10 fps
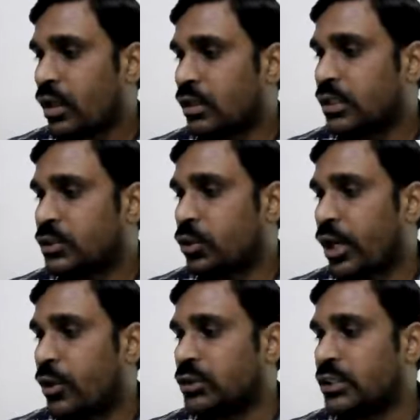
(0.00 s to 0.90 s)
this to
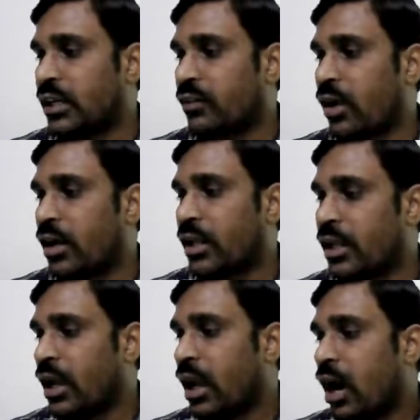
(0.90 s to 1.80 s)
reduce
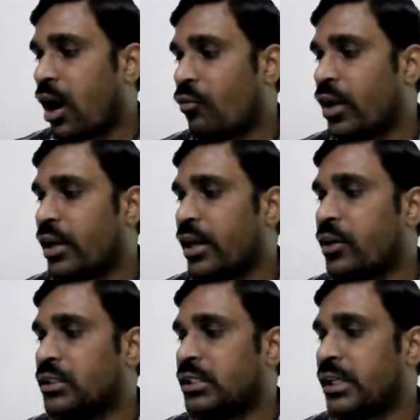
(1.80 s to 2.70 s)
inequality. How we are
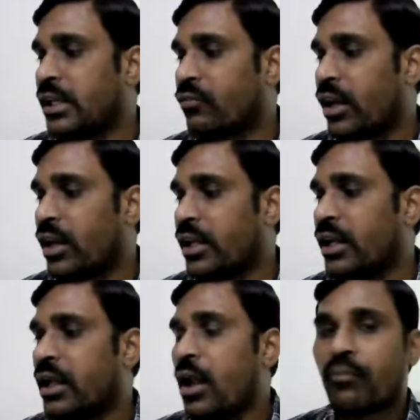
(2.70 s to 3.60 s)
reducing the inequality?